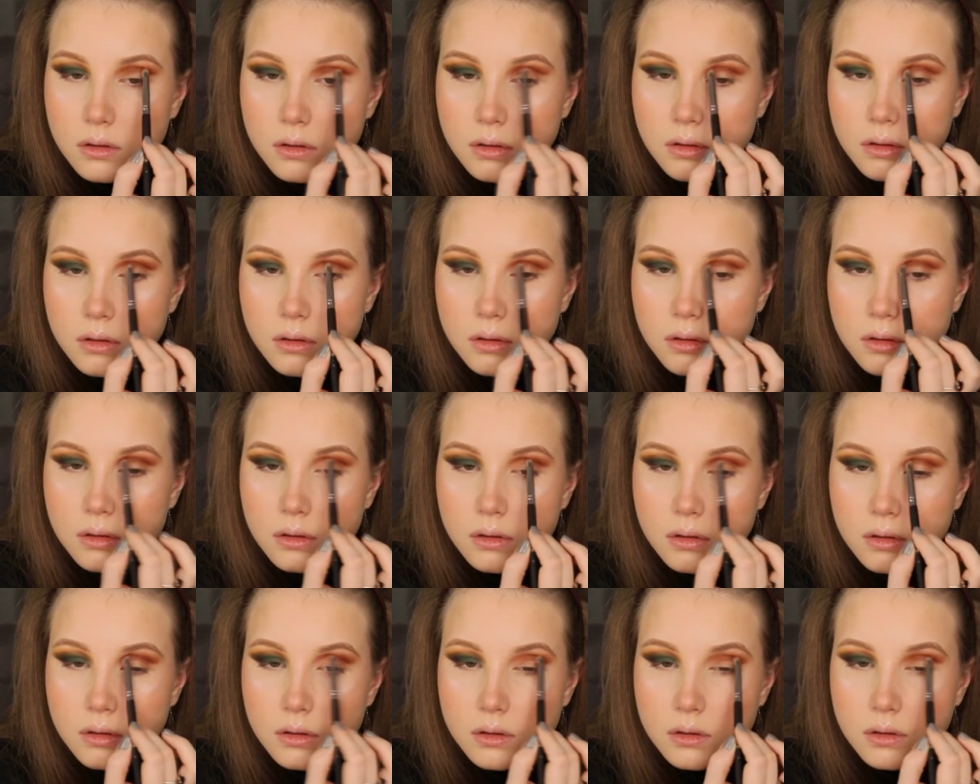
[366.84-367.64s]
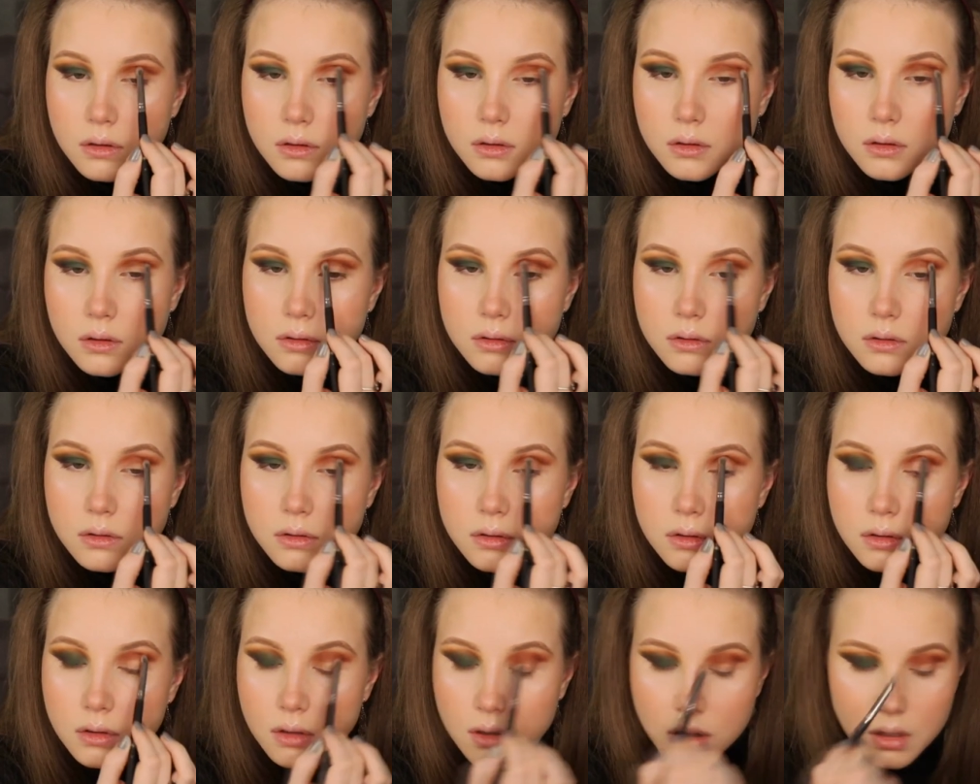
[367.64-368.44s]
right into my
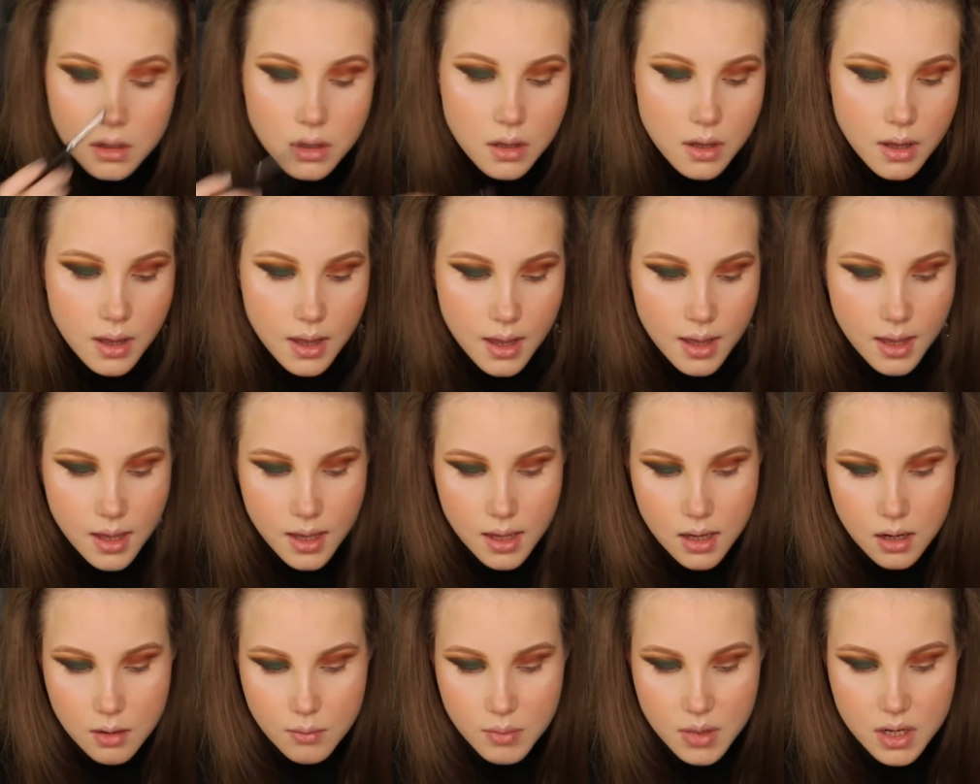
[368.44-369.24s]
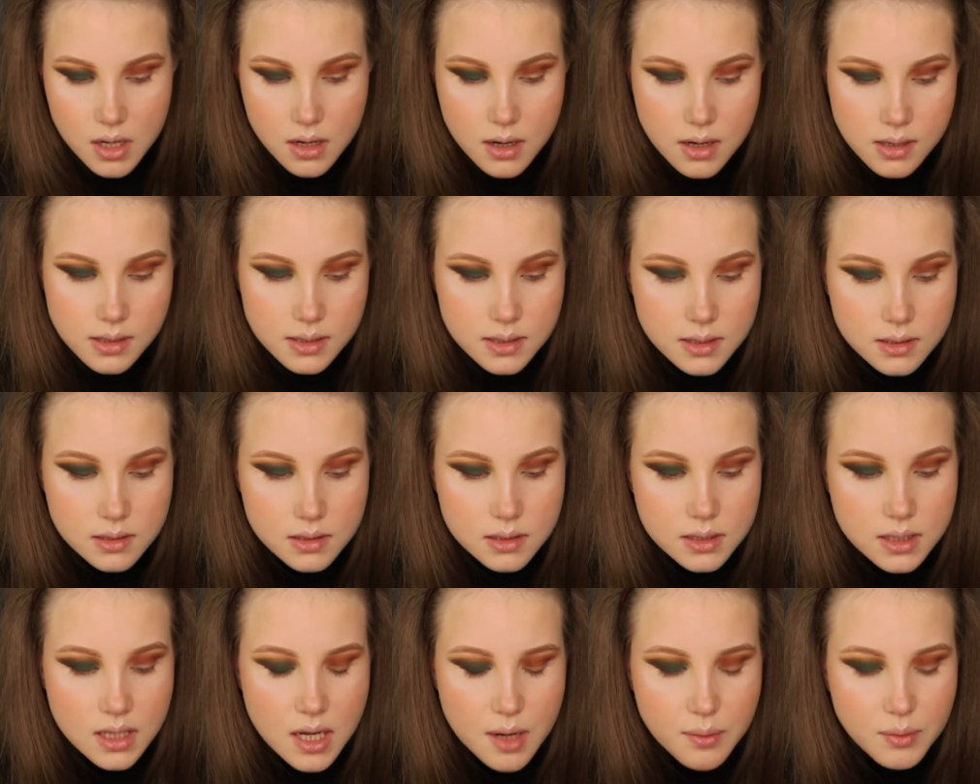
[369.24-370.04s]
crease. And my next
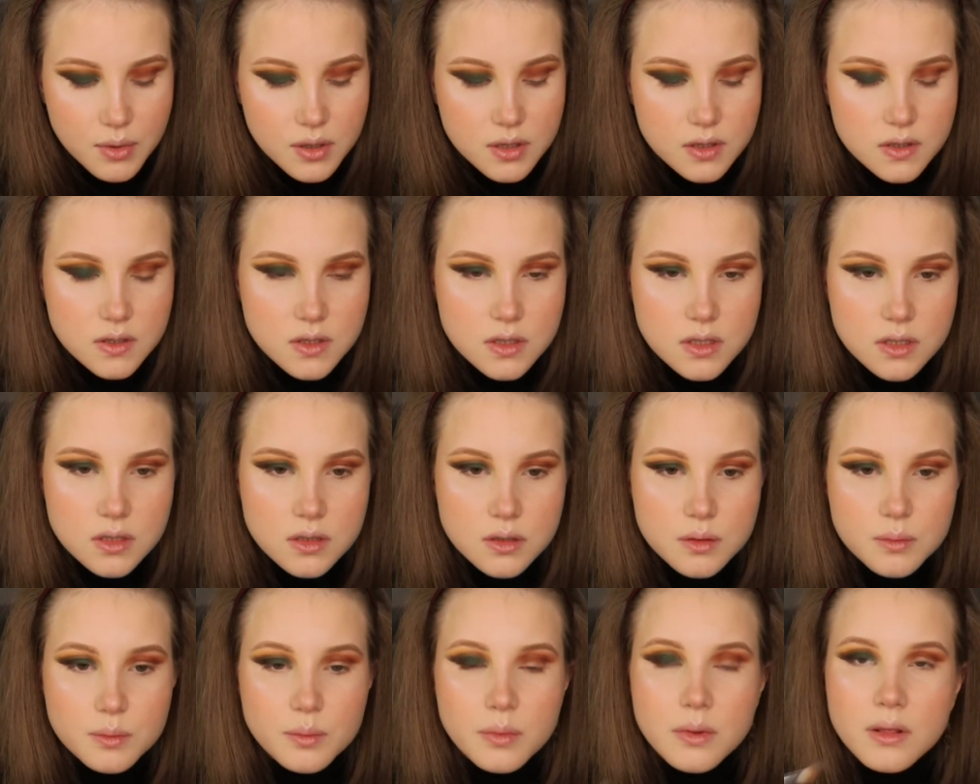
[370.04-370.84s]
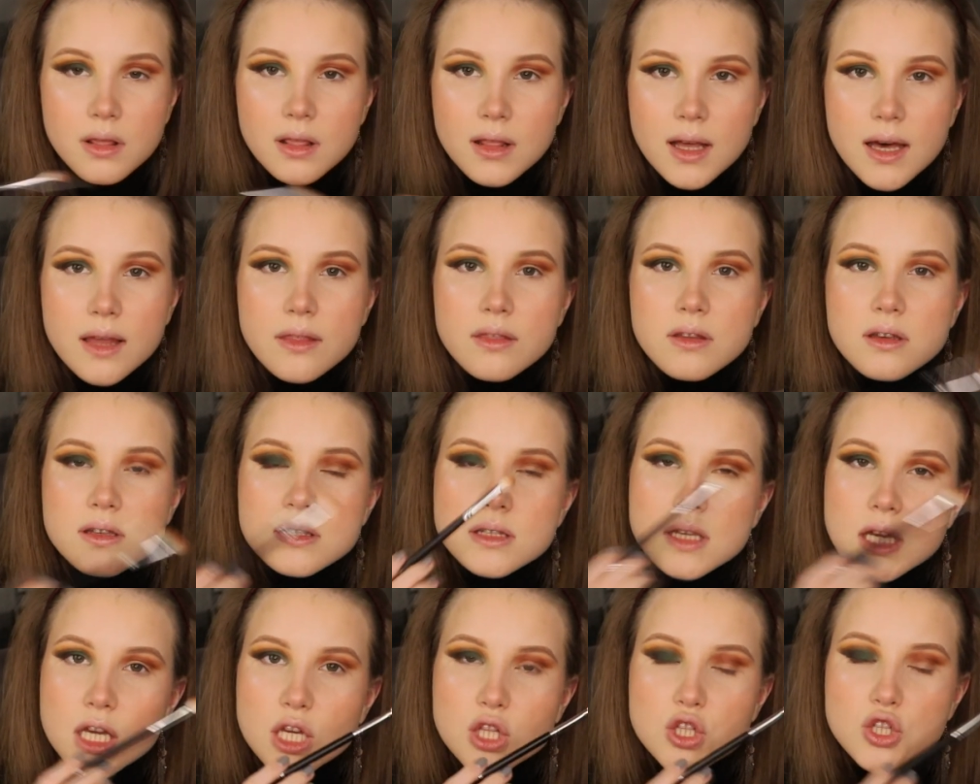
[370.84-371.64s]
step is to blend
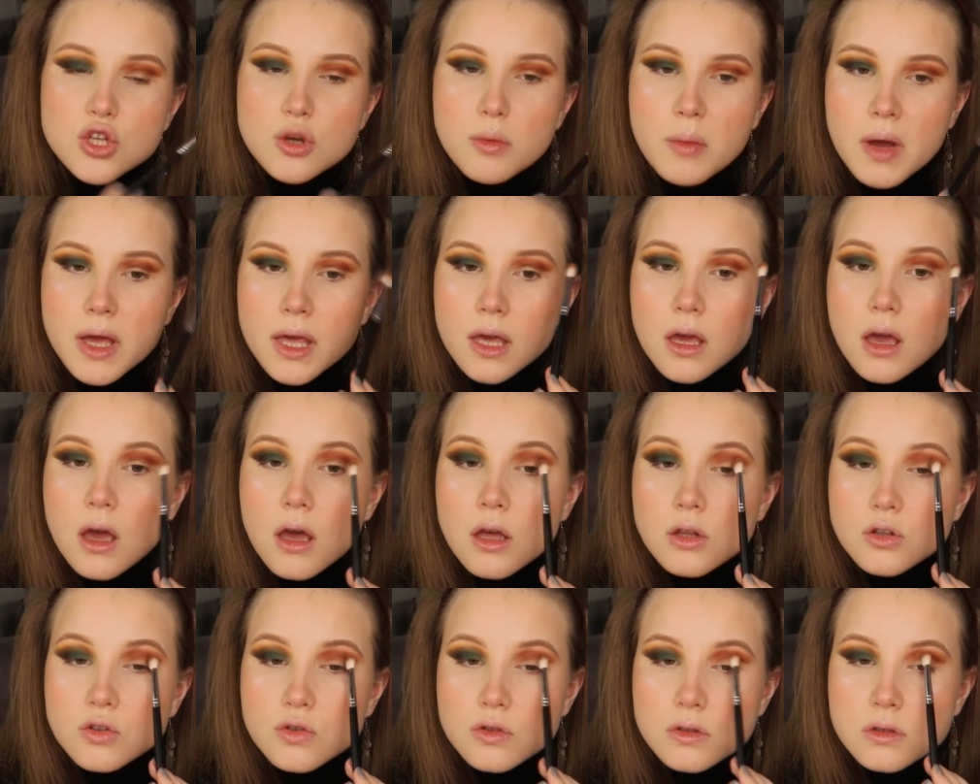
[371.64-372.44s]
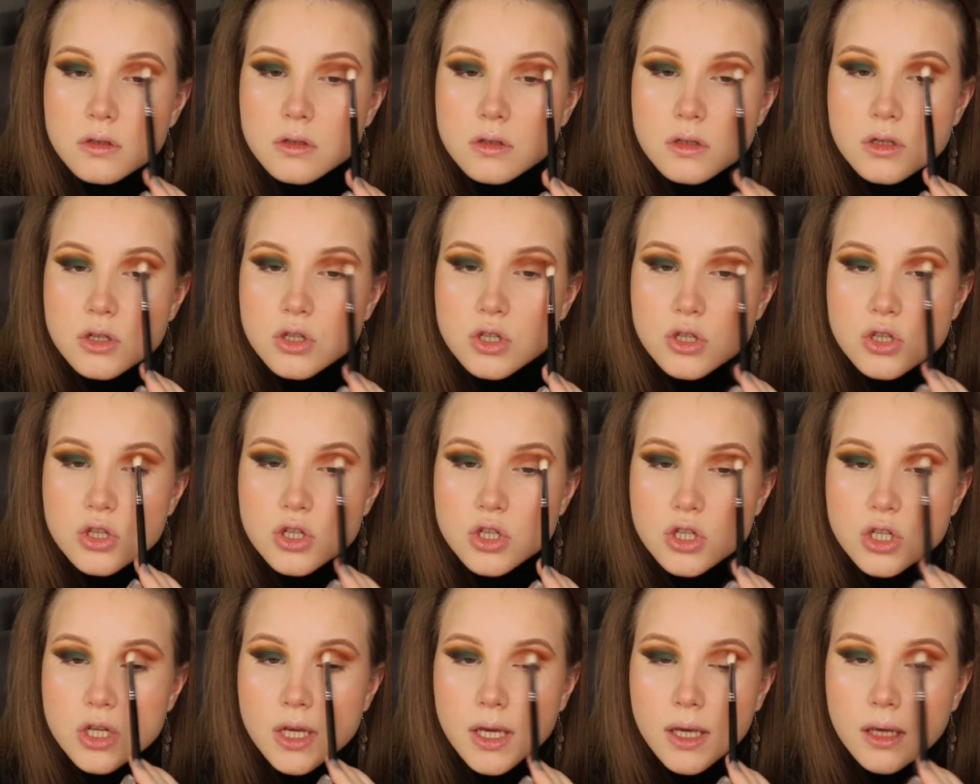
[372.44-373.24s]
this into my transition
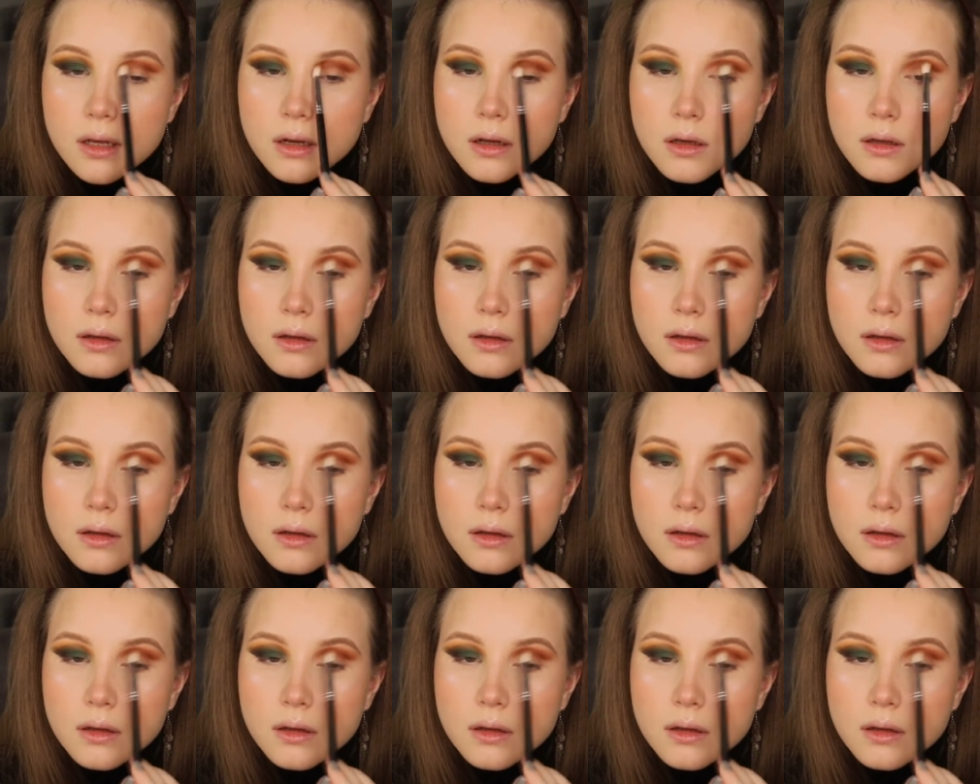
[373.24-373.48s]
shade.